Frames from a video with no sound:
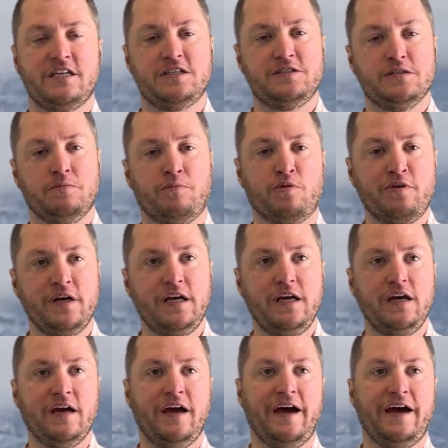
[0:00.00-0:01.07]

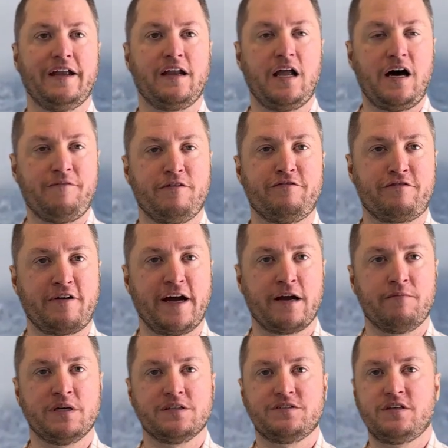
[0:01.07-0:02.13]
debris, and lava
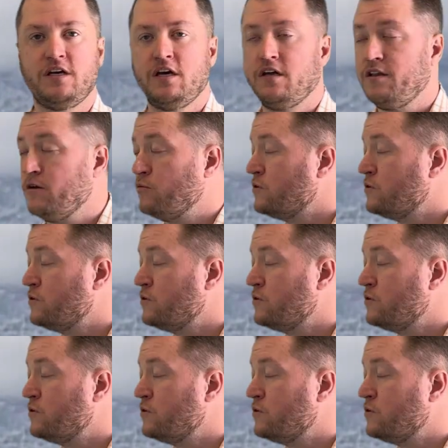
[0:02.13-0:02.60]
fragments that